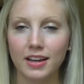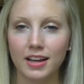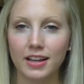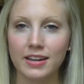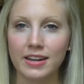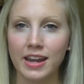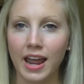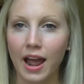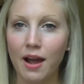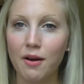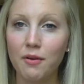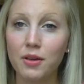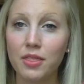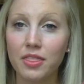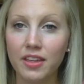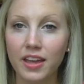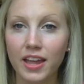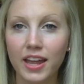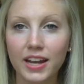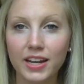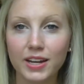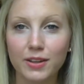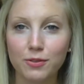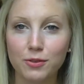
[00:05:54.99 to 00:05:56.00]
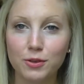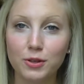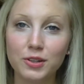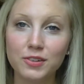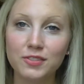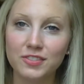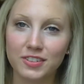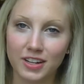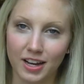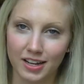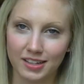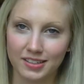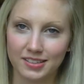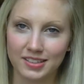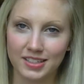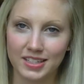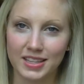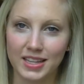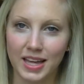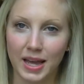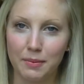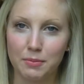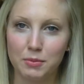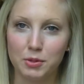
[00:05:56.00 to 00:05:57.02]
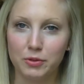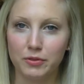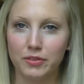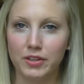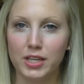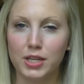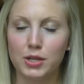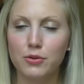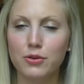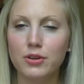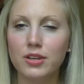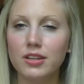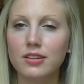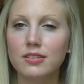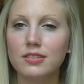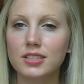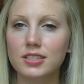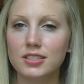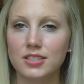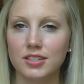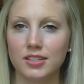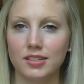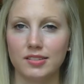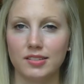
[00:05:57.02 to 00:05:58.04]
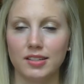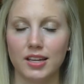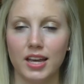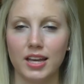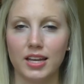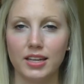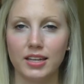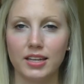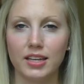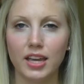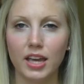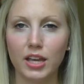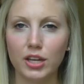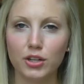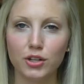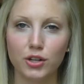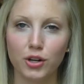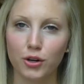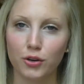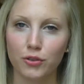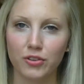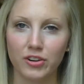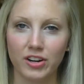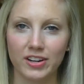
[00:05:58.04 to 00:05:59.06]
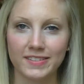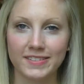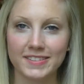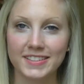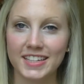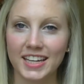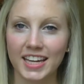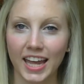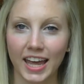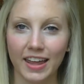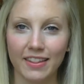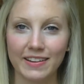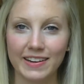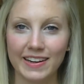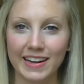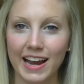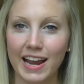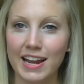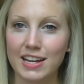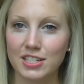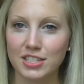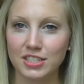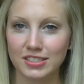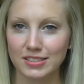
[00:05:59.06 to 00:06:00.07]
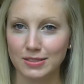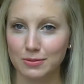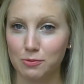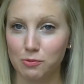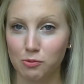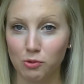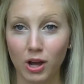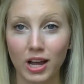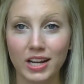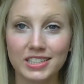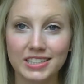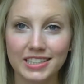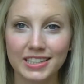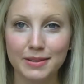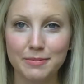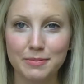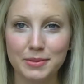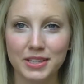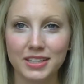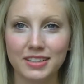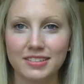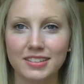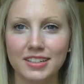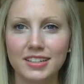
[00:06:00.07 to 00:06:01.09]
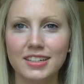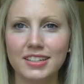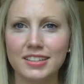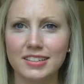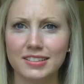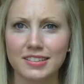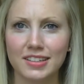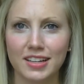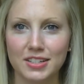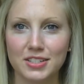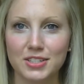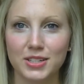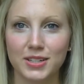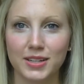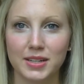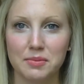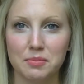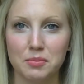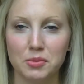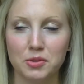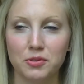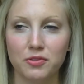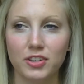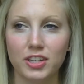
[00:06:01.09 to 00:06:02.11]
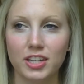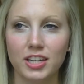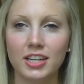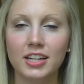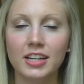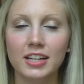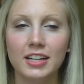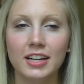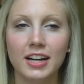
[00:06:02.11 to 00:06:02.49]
Now and Then, if you have not seen that movie, you need to just like get your girlfriends together and just watch it, because it is such a good movie.